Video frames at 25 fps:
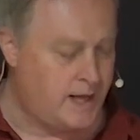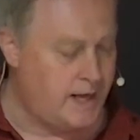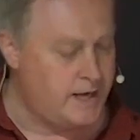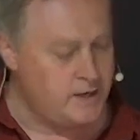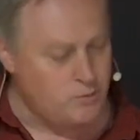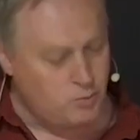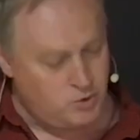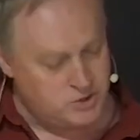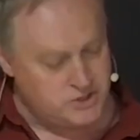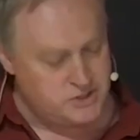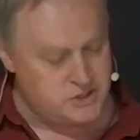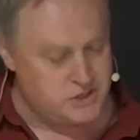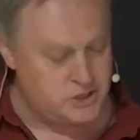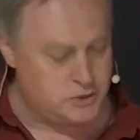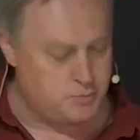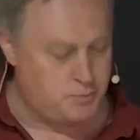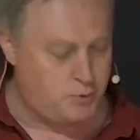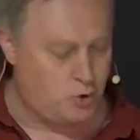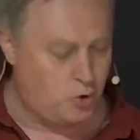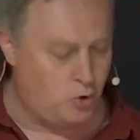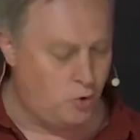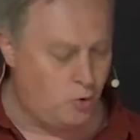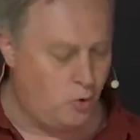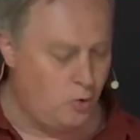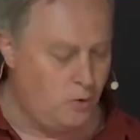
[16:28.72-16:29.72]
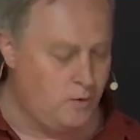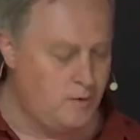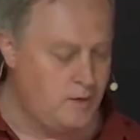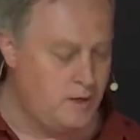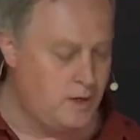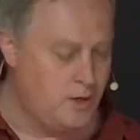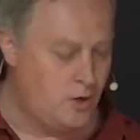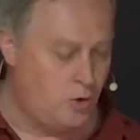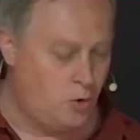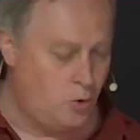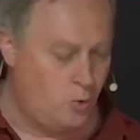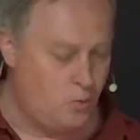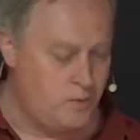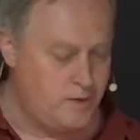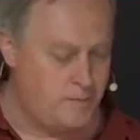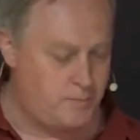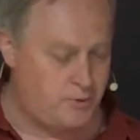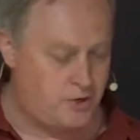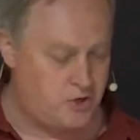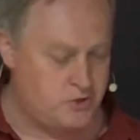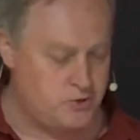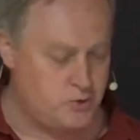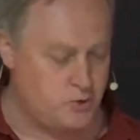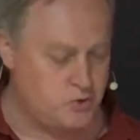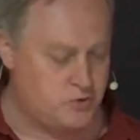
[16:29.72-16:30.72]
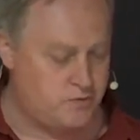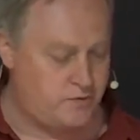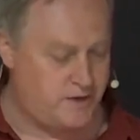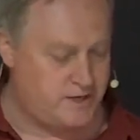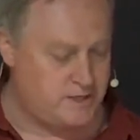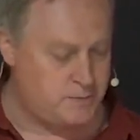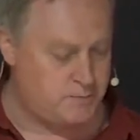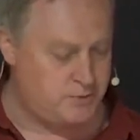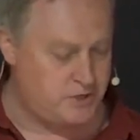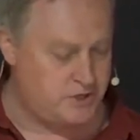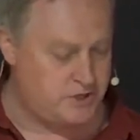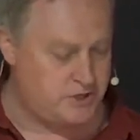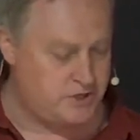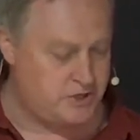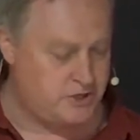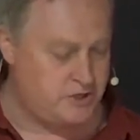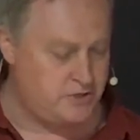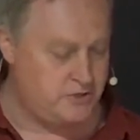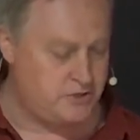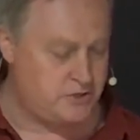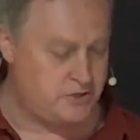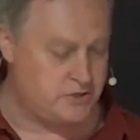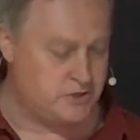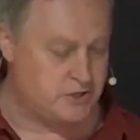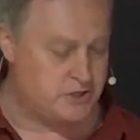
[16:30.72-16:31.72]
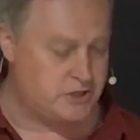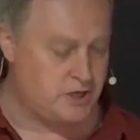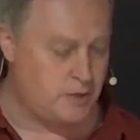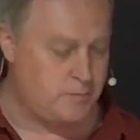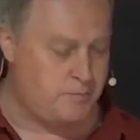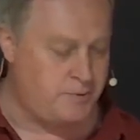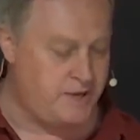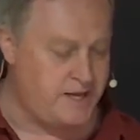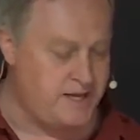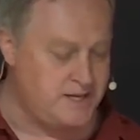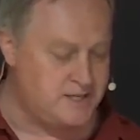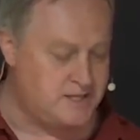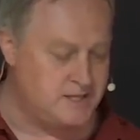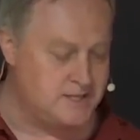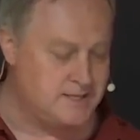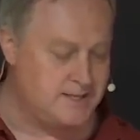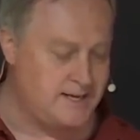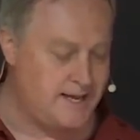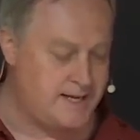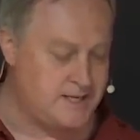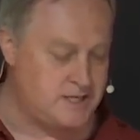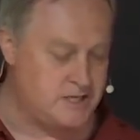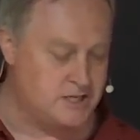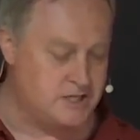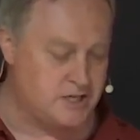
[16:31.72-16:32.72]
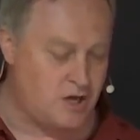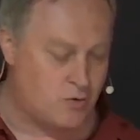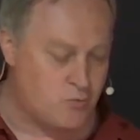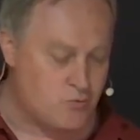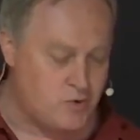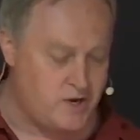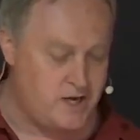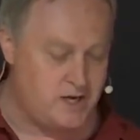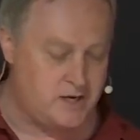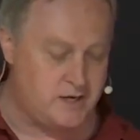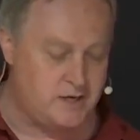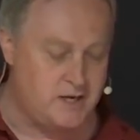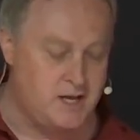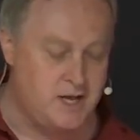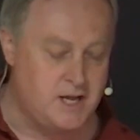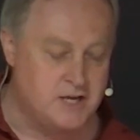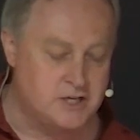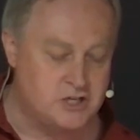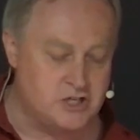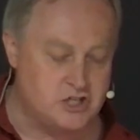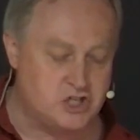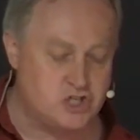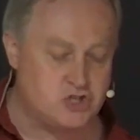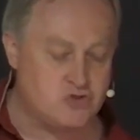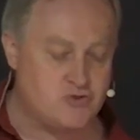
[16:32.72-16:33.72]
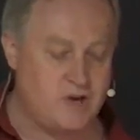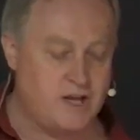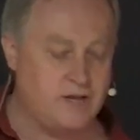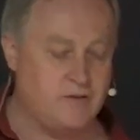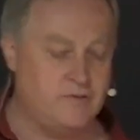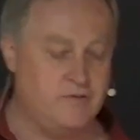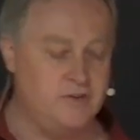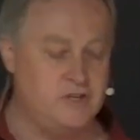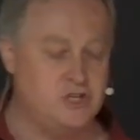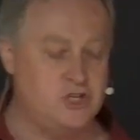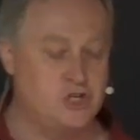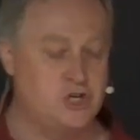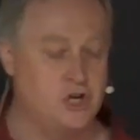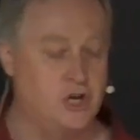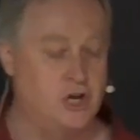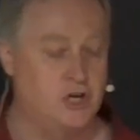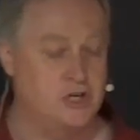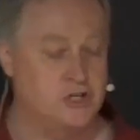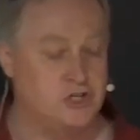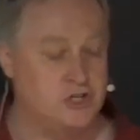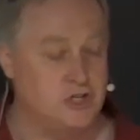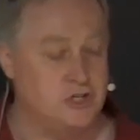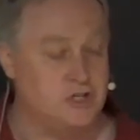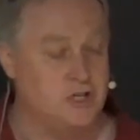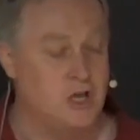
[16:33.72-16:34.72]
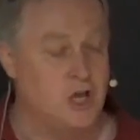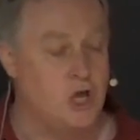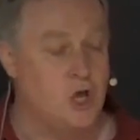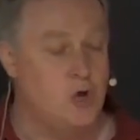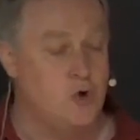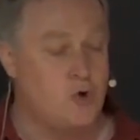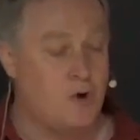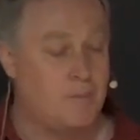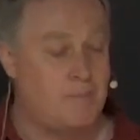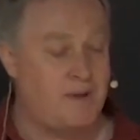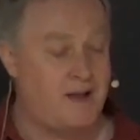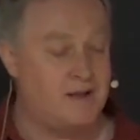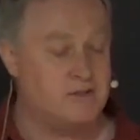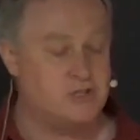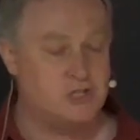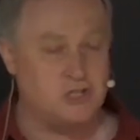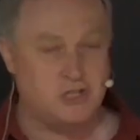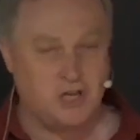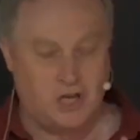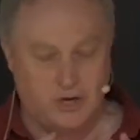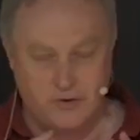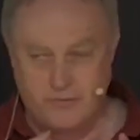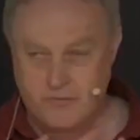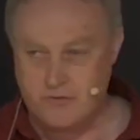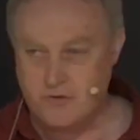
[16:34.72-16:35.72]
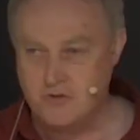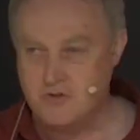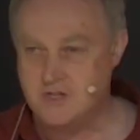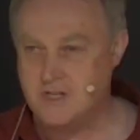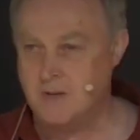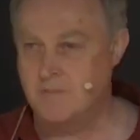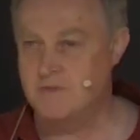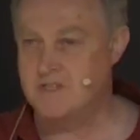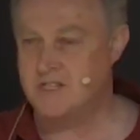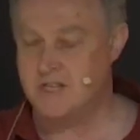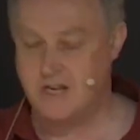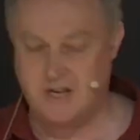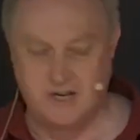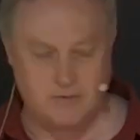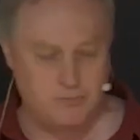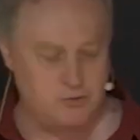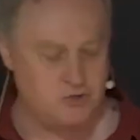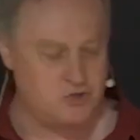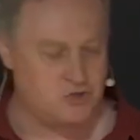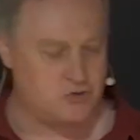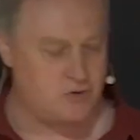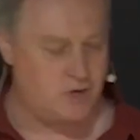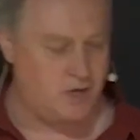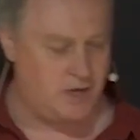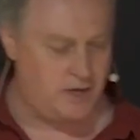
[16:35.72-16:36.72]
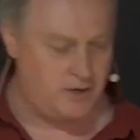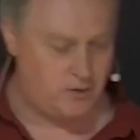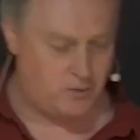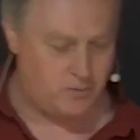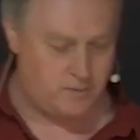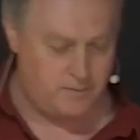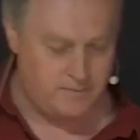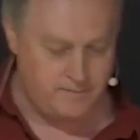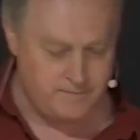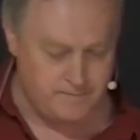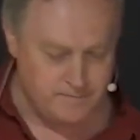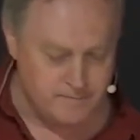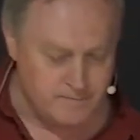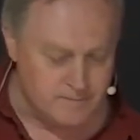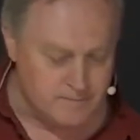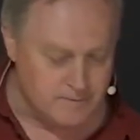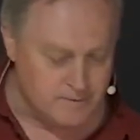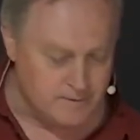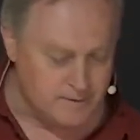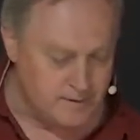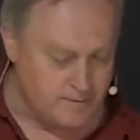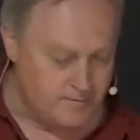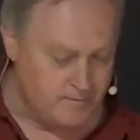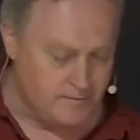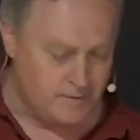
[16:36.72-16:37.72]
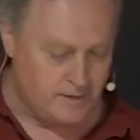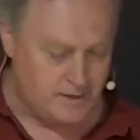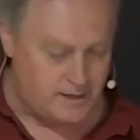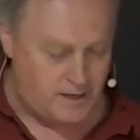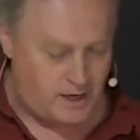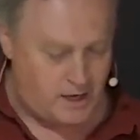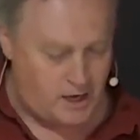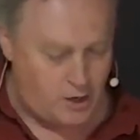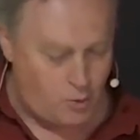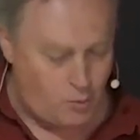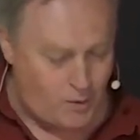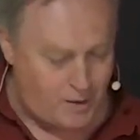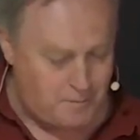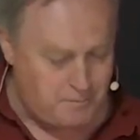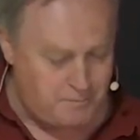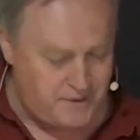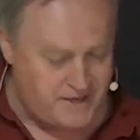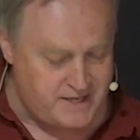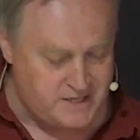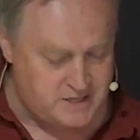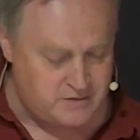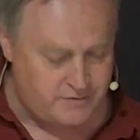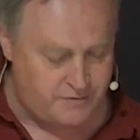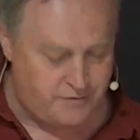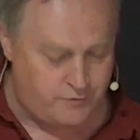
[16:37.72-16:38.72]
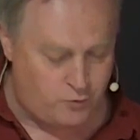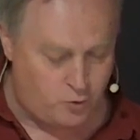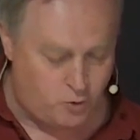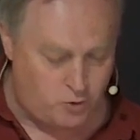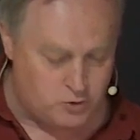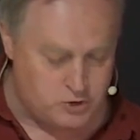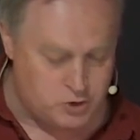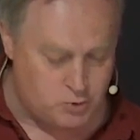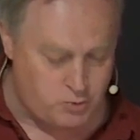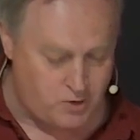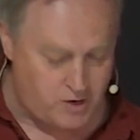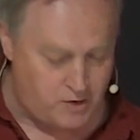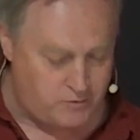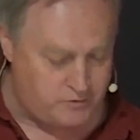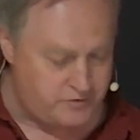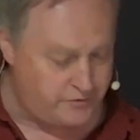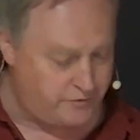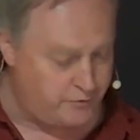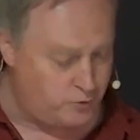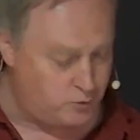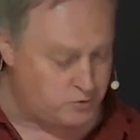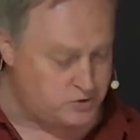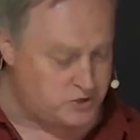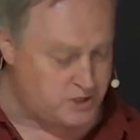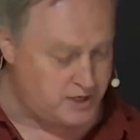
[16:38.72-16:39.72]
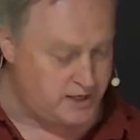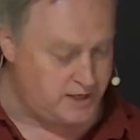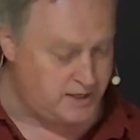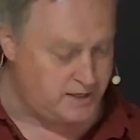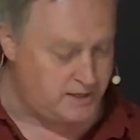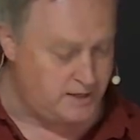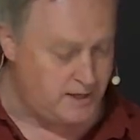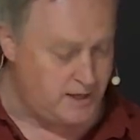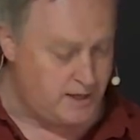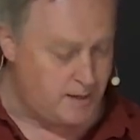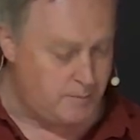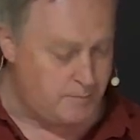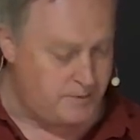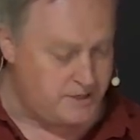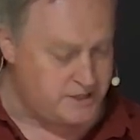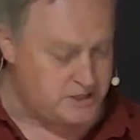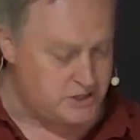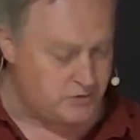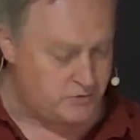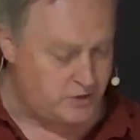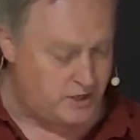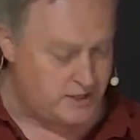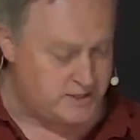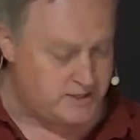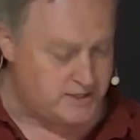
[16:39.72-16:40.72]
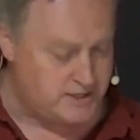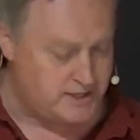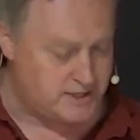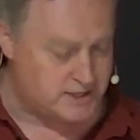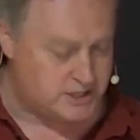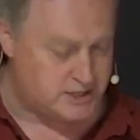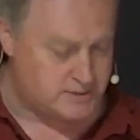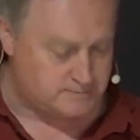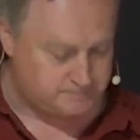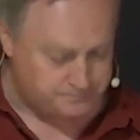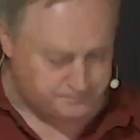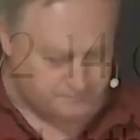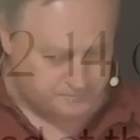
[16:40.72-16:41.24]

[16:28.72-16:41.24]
And it wasn't just Paul, all the apostles faced persecution. So Peter's letters are written to strengthen churches who are about to go through some terrible trial. Uh, 1 Peter 4 12 to 14, Peter writes this